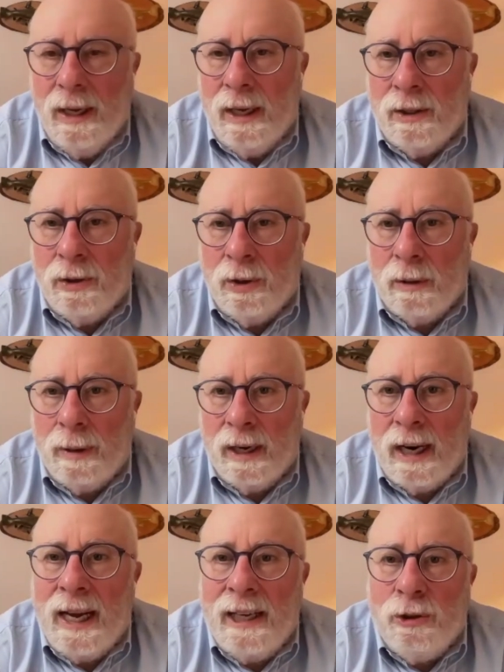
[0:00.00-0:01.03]
He talked about
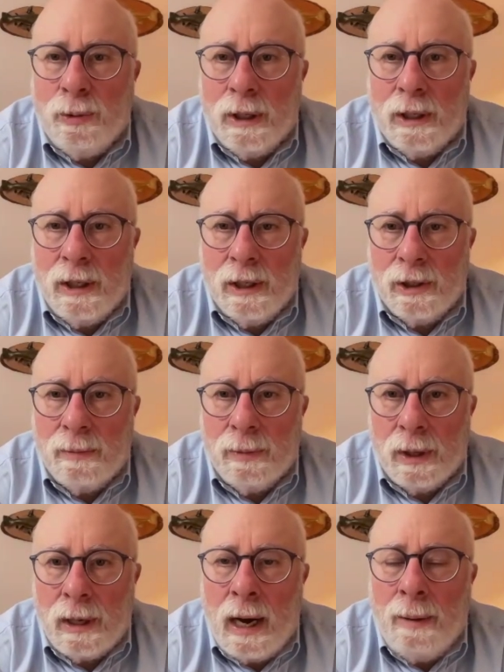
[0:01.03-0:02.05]
patriotism,
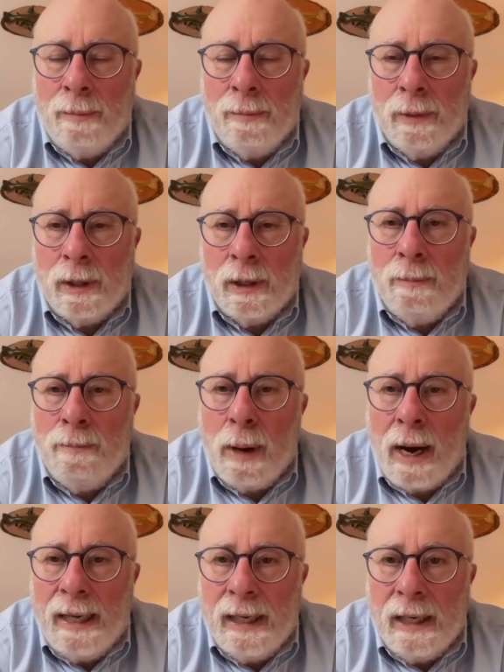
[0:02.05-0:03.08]
the
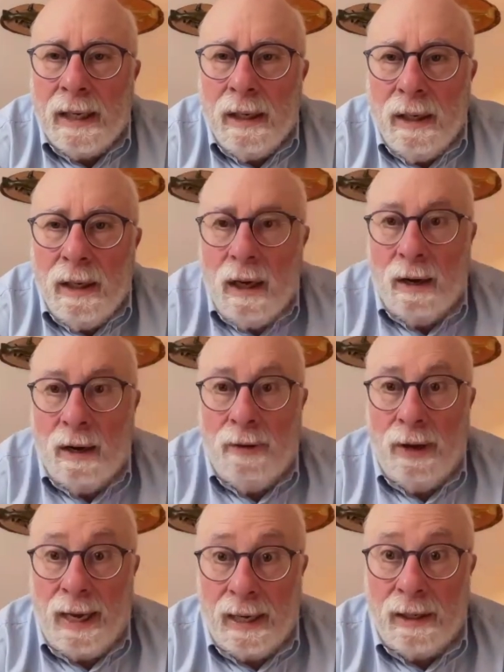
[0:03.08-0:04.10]
combining of
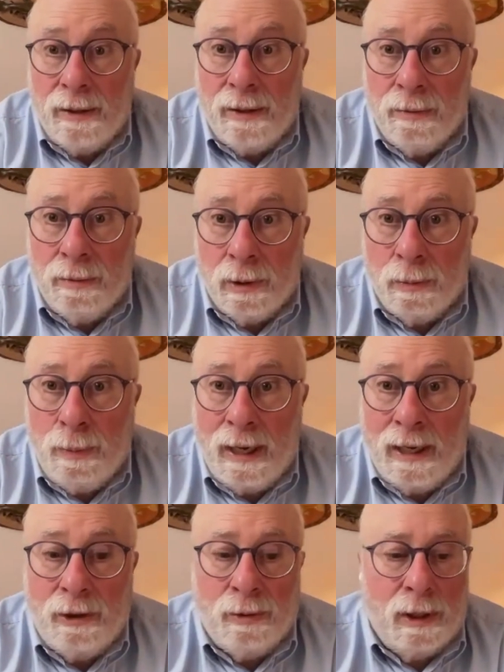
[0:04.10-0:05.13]
hate with
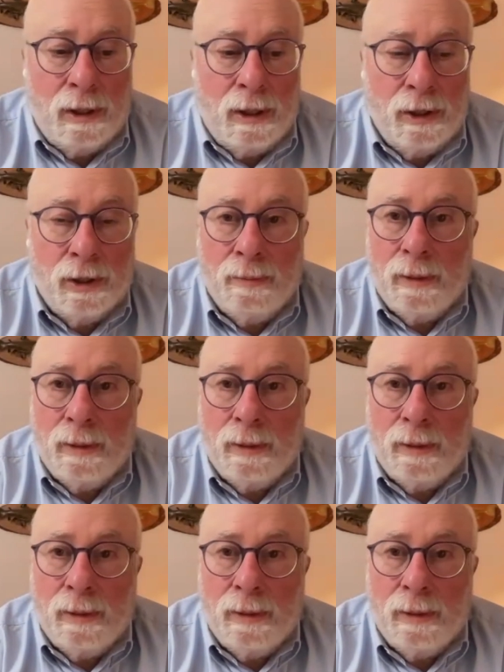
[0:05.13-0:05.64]
patriotism.